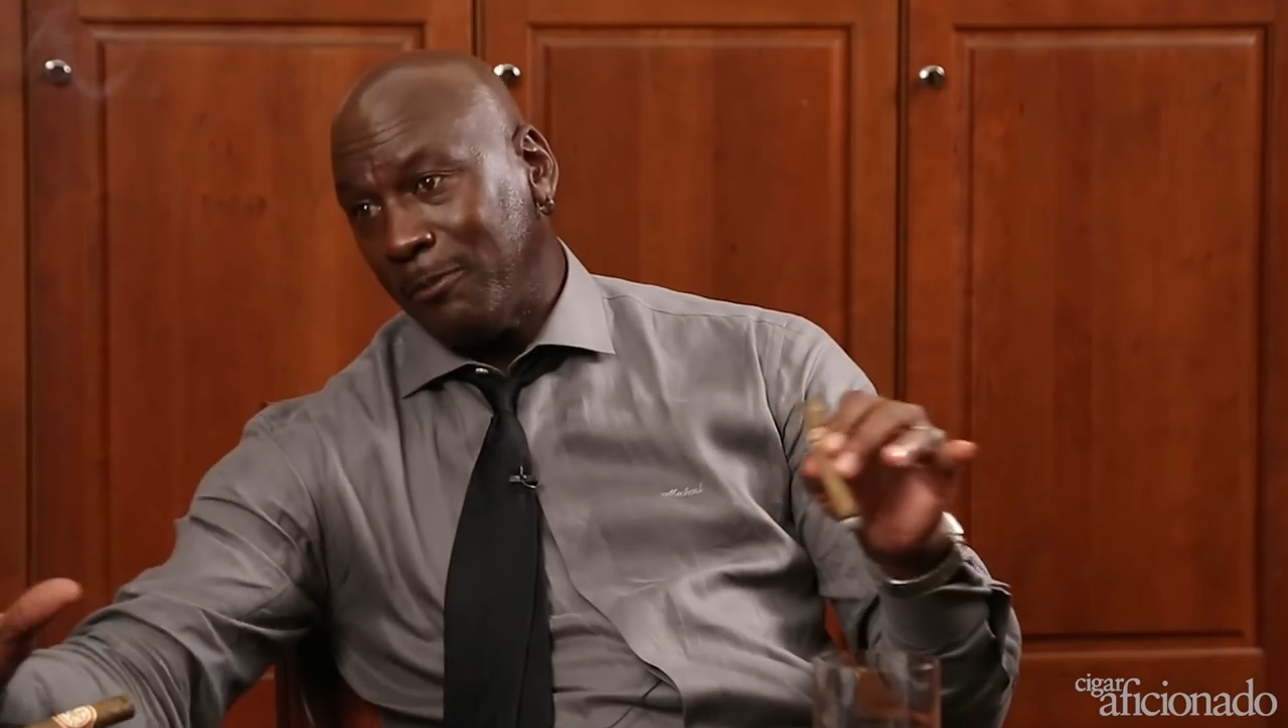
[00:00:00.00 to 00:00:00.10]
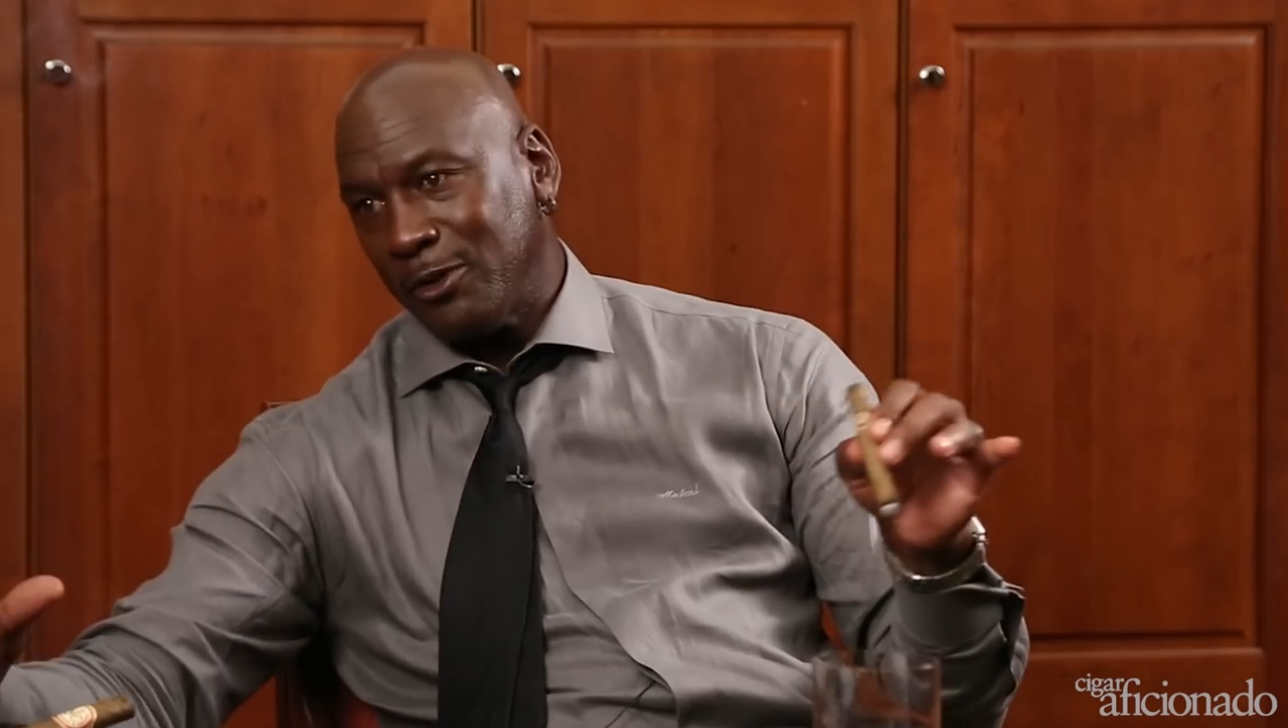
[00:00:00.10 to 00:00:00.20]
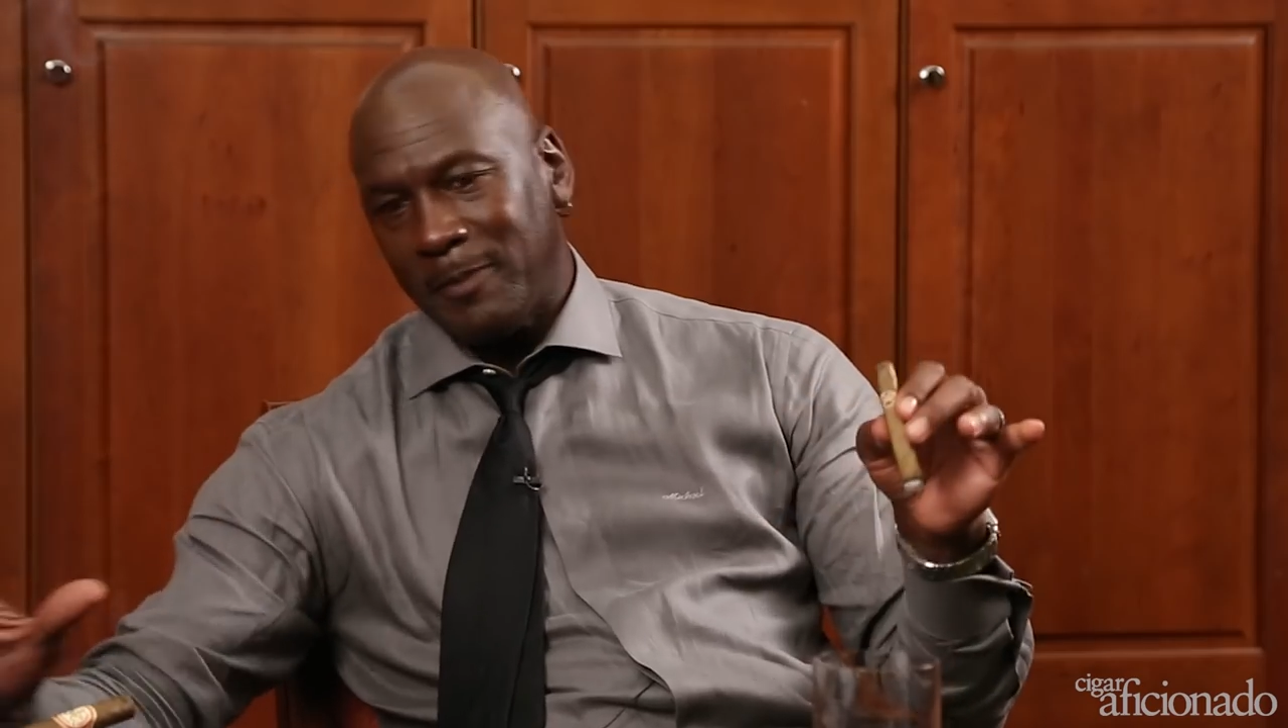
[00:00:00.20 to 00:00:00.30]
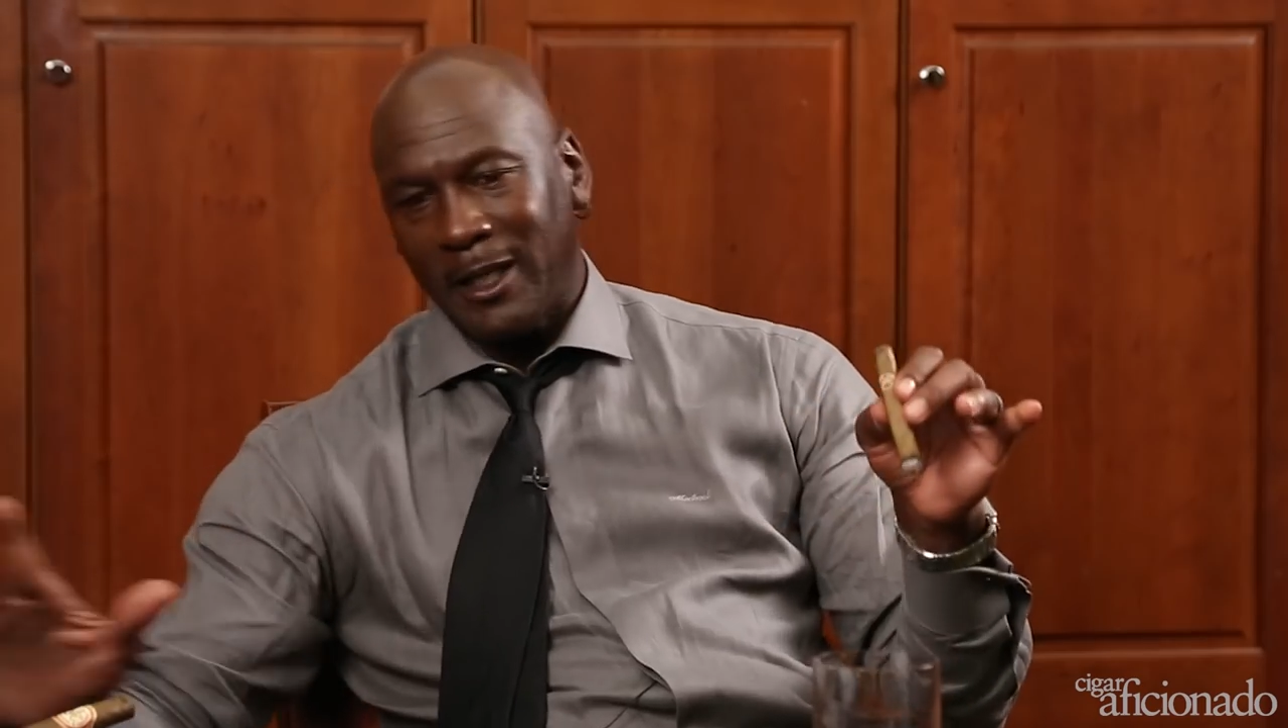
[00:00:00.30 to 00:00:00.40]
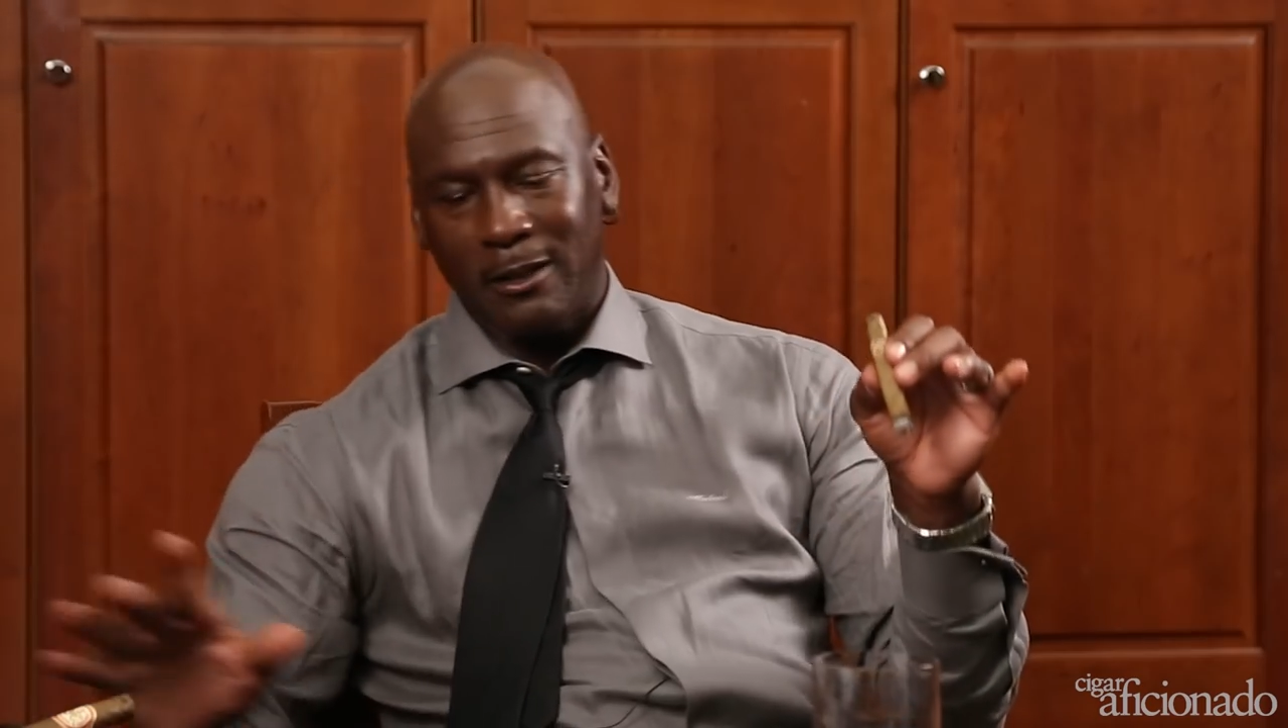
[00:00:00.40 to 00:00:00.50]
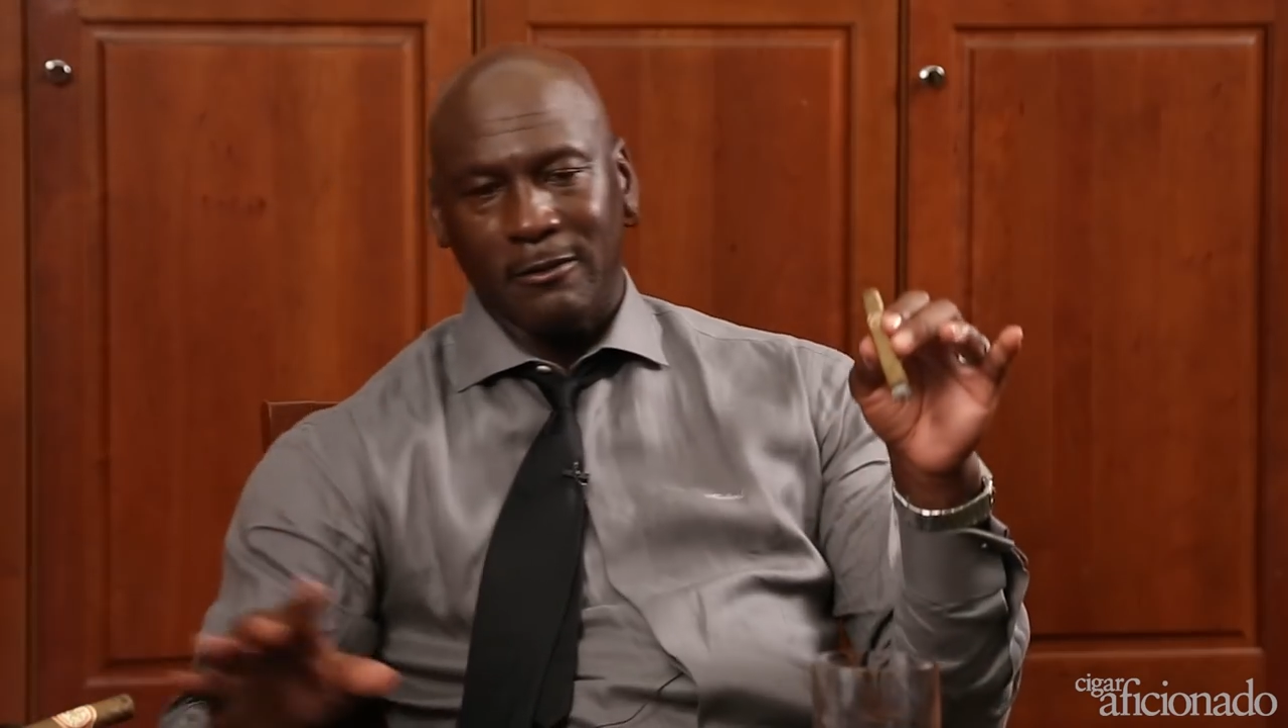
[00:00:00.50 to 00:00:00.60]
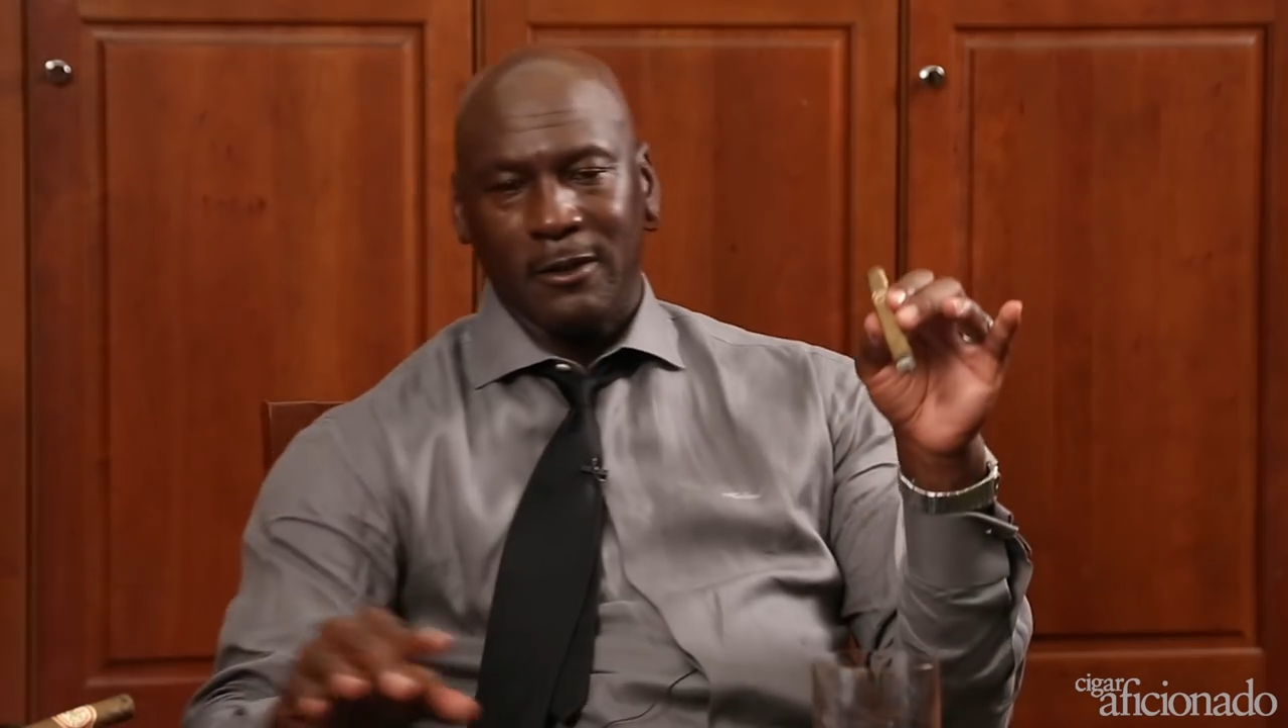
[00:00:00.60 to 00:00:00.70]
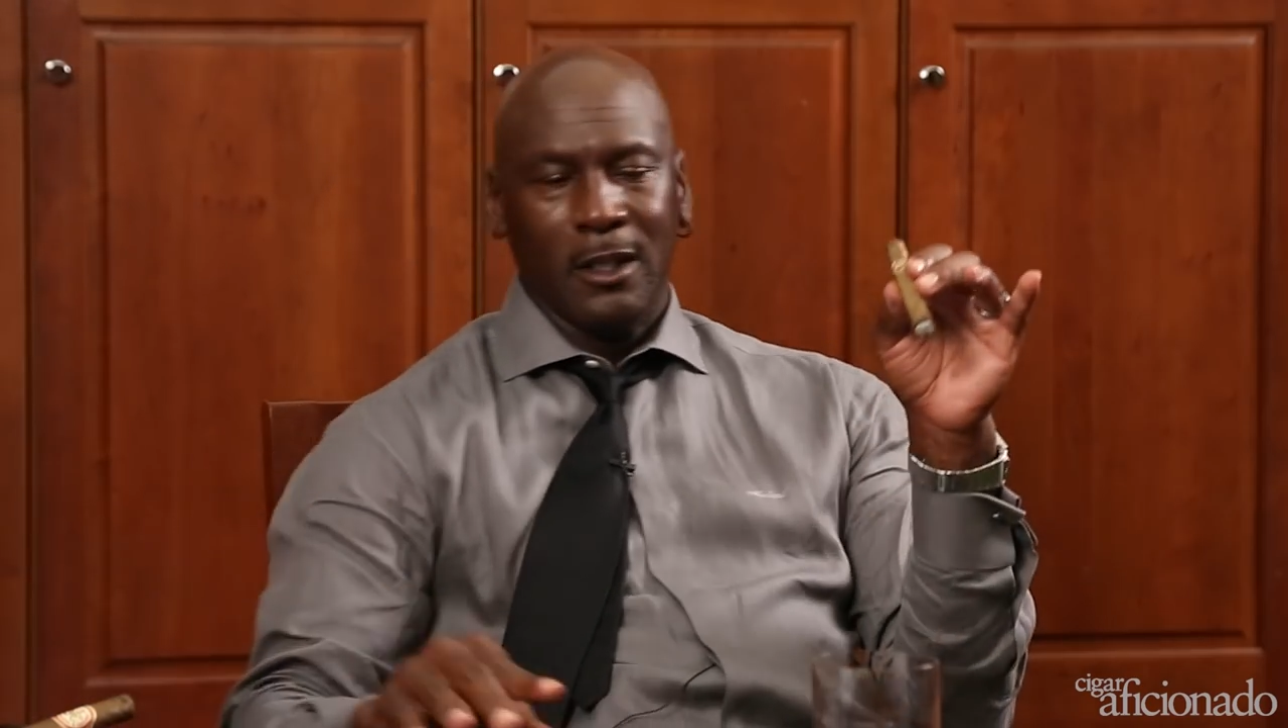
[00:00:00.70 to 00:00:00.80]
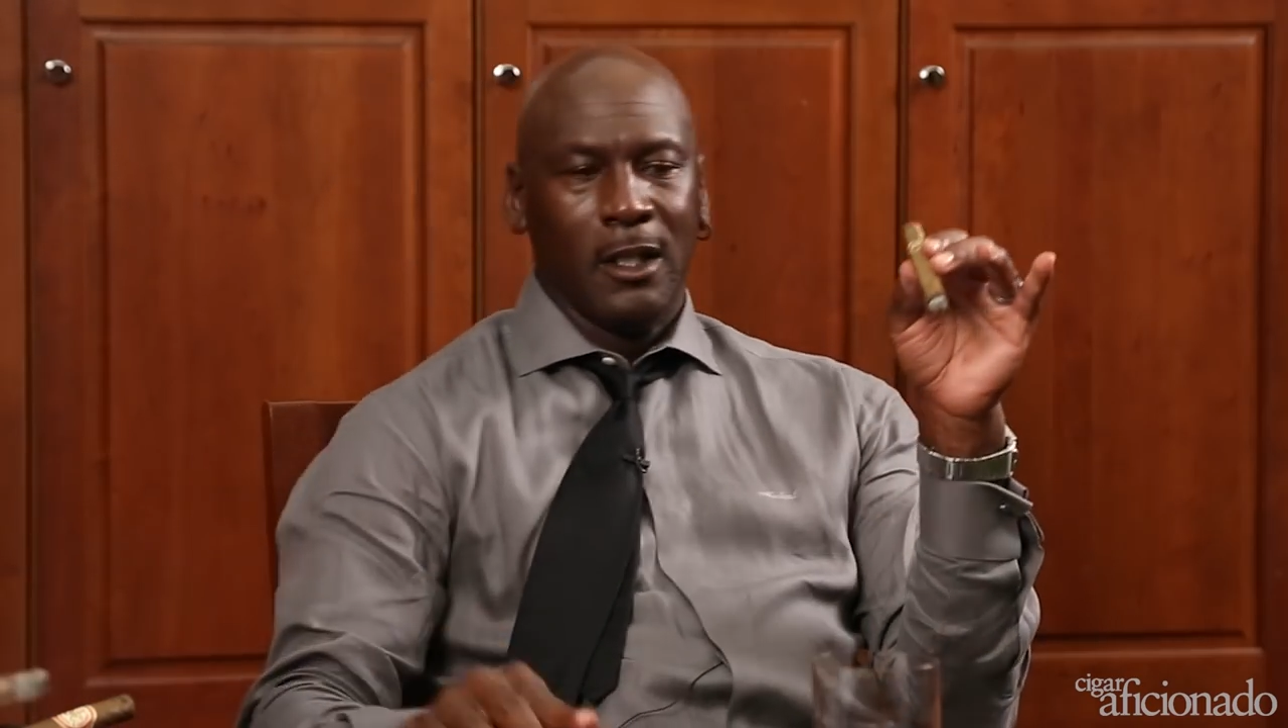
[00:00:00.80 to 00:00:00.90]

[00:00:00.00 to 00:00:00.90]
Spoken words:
perspective.